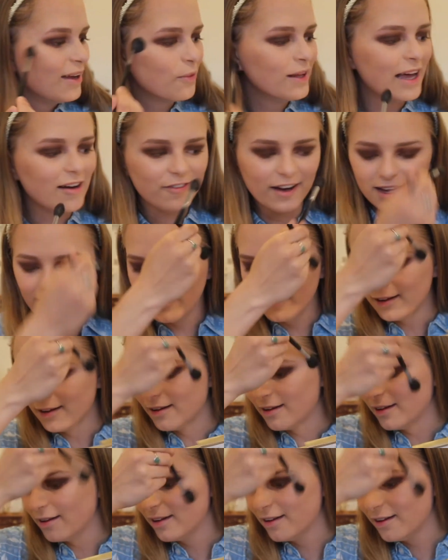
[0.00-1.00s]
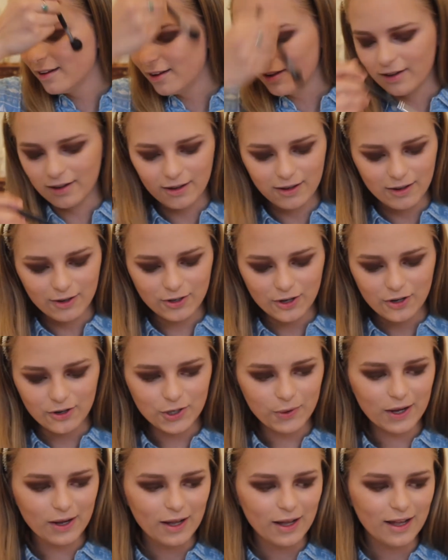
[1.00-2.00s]
She's going to be
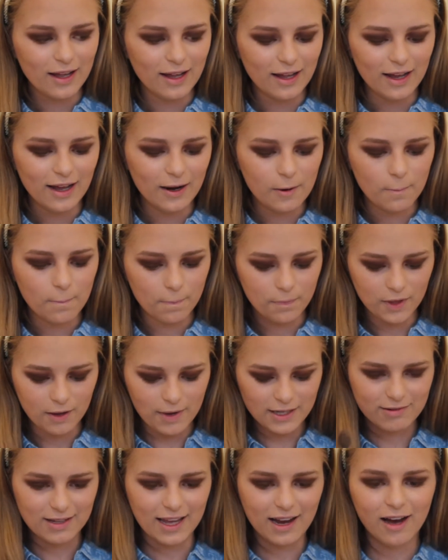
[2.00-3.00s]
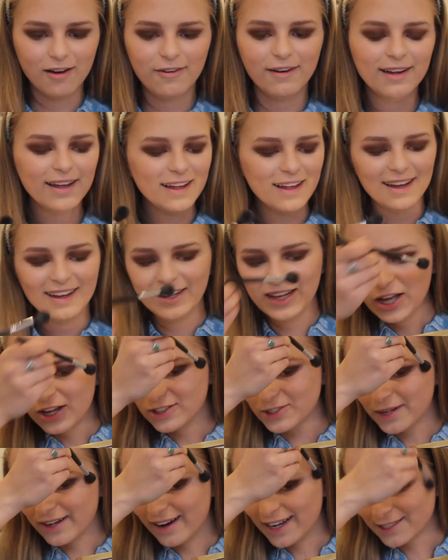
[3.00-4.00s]
joining the LSU makeup
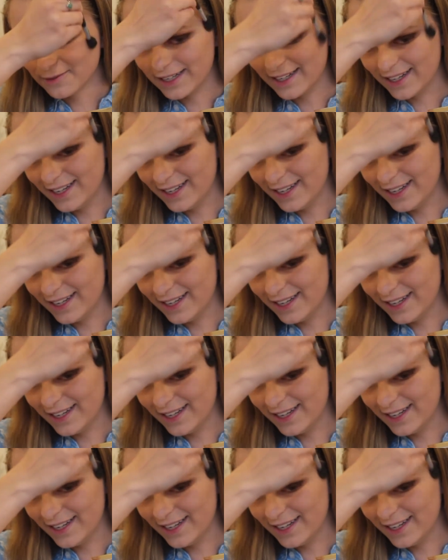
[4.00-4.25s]
team,